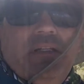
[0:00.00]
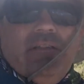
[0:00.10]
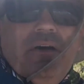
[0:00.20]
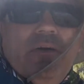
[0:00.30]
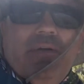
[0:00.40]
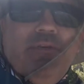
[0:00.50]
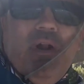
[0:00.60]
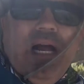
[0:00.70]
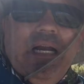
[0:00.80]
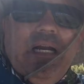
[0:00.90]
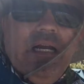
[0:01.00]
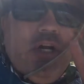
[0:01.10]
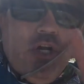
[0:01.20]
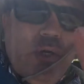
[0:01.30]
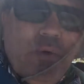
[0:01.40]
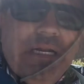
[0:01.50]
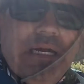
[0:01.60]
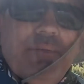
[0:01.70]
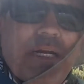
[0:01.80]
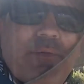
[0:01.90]
So if you like cooing
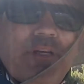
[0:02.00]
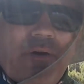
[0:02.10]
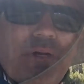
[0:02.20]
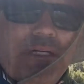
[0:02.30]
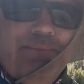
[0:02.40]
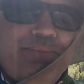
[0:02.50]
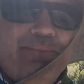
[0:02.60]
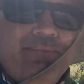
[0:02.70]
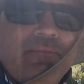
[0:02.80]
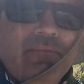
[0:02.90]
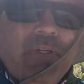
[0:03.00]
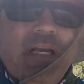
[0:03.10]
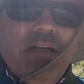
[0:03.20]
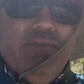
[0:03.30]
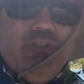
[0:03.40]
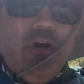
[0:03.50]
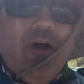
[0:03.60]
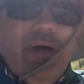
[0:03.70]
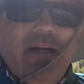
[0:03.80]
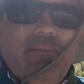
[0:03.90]
at Baby Yoda, and if you saw
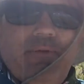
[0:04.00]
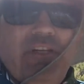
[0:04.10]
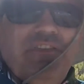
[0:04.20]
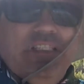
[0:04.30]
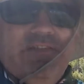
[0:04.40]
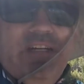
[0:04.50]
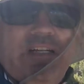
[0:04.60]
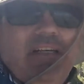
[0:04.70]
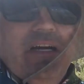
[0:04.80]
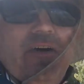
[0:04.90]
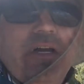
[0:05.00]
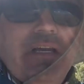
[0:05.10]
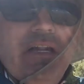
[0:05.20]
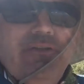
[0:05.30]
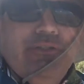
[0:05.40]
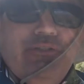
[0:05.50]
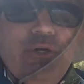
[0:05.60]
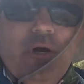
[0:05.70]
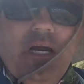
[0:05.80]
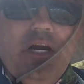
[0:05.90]
my previous video and you
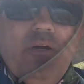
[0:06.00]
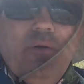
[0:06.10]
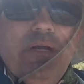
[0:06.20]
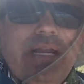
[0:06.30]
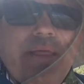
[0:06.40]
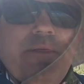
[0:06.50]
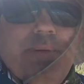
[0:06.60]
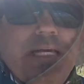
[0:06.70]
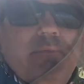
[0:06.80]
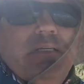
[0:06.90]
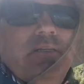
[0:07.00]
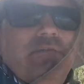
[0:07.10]
enjoy cooing at the baby